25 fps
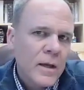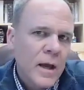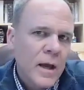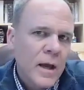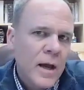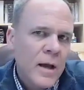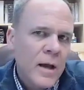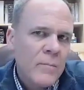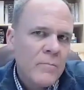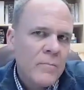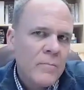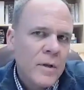
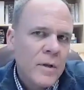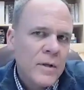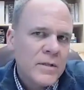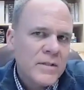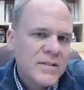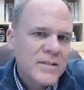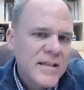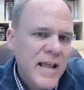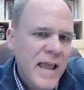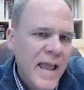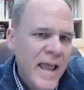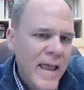10
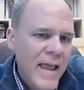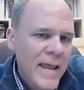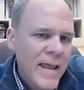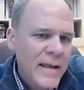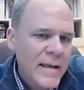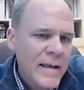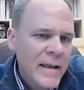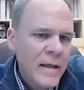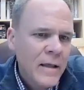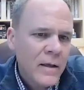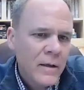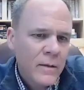
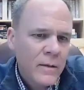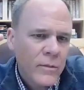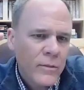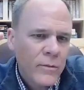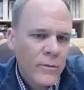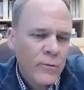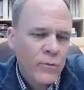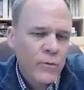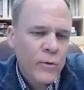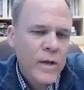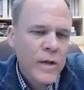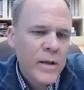
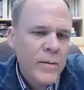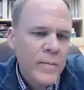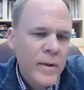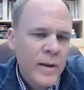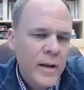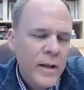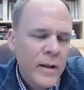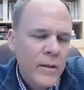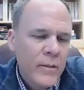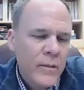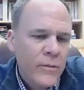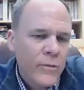
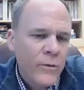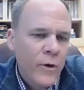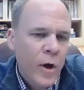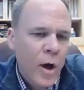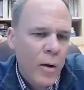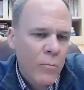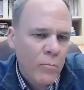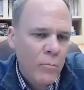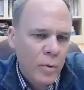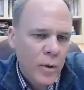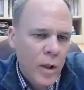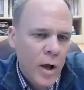3-minute
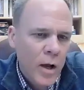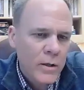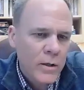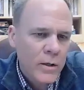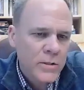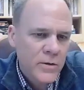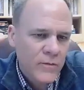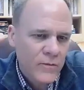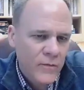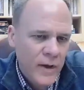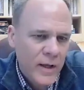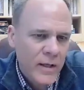thought
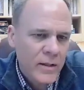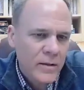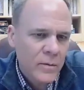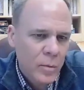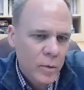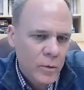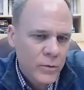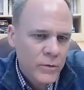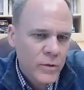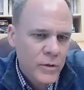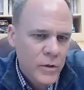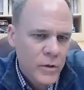blocks
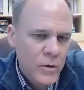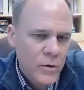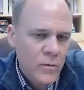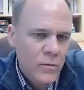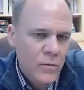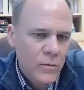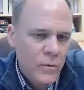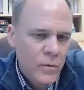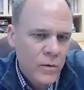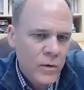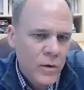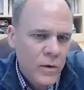available to you,
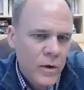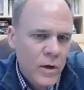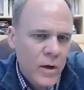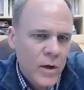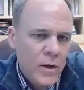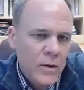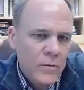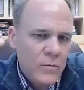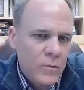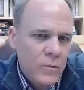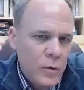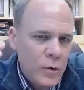
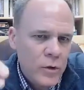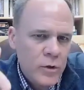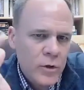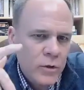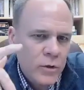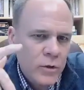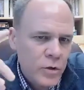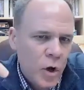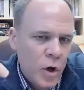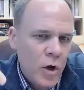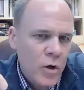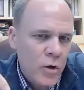where you
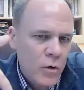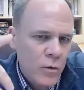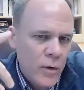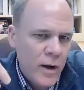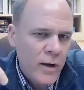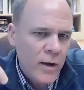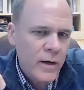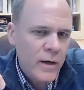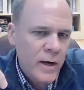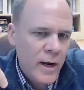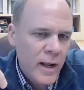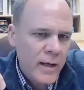can talk
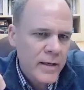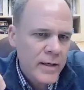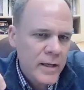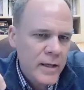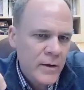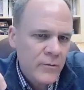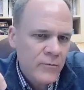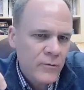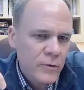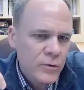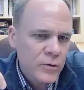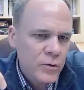around an
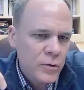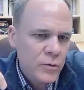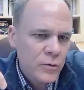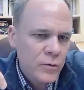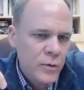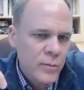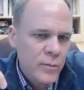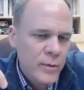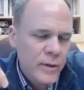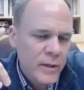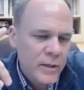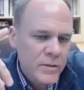idea for 2 or
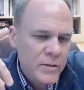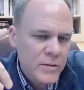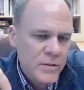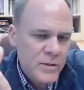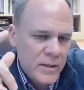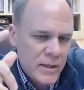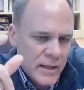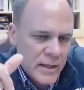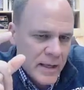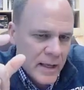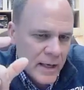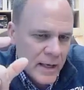3
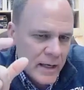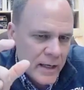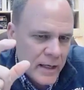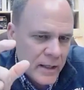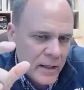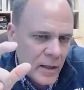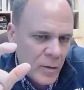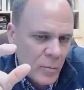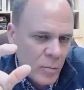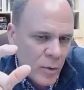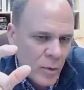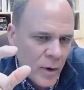minutes, get it
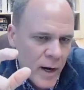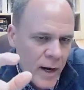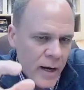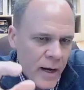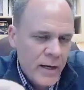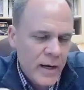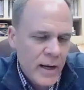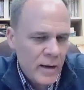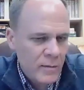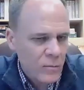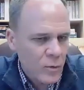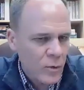in their
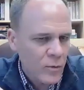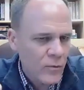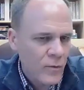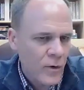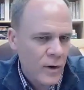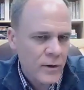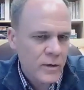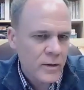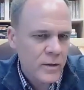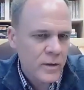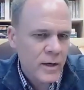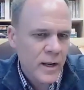brain, and move
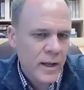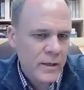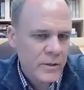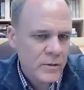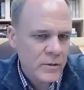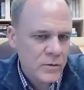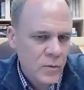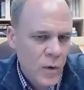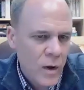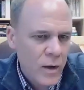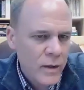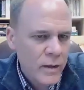on to the
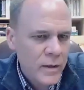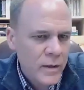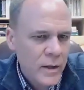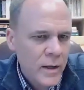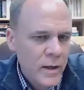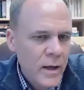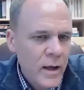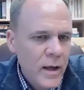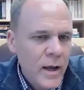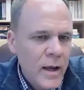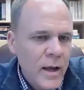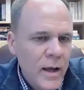next one.
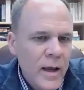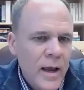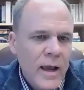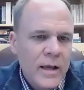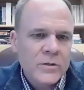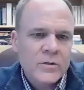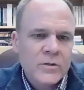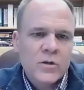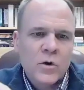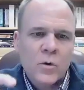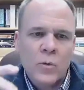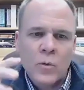
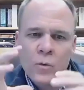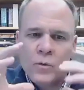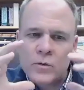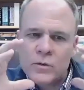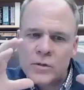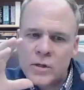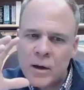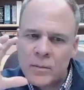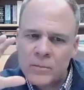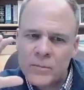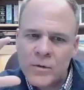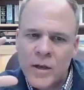And so
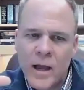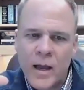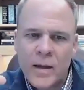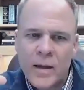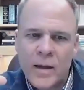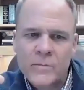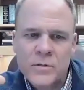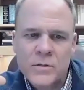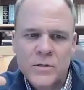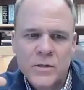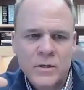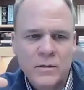
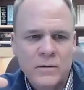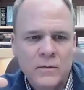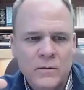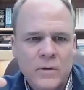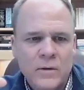sometimes